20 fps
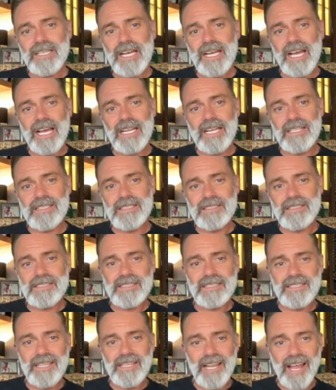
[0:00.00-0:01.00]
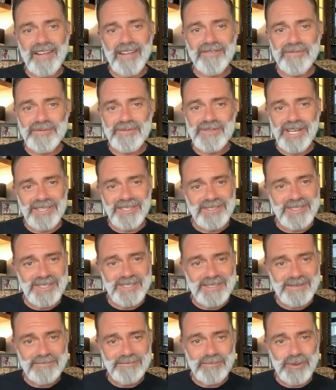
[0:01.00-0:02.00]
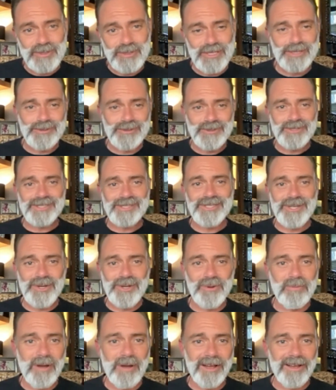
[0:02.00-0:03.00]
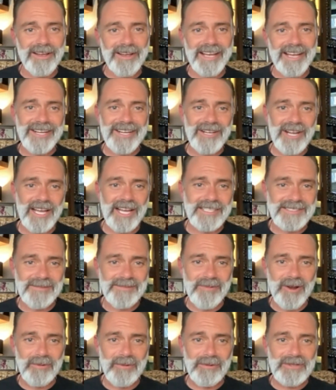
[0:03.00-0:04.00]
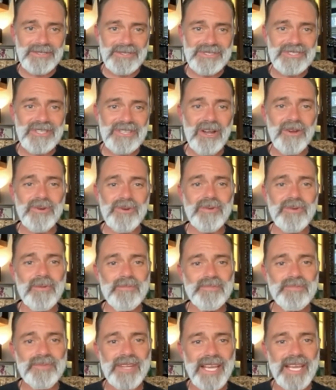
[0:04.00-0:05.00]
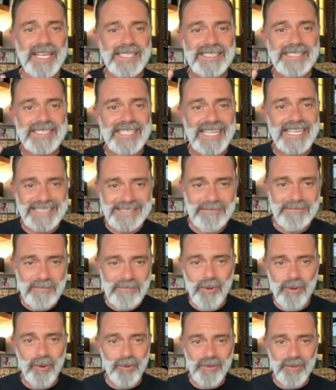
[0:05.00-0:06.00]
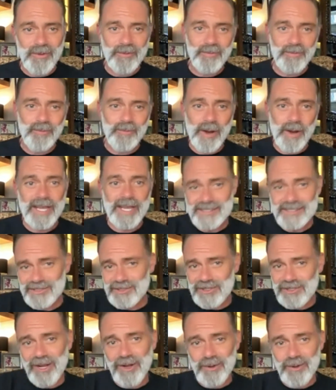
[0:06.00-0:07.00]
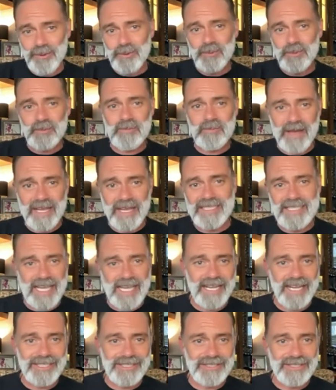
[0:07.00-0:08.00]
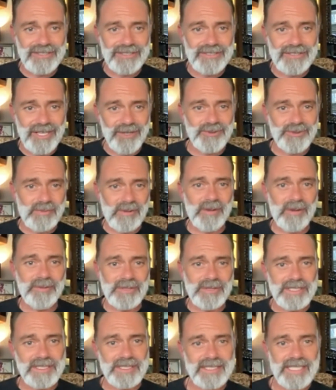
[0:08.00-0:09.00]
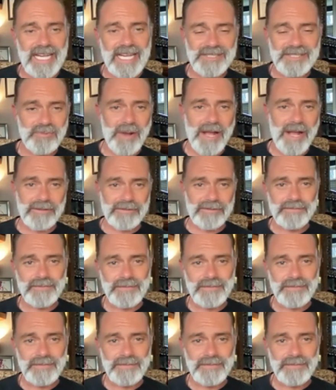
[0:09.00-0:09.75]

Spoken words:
And life does produce humor and lighter moments. So it's important that we as a show maintain those moments as well.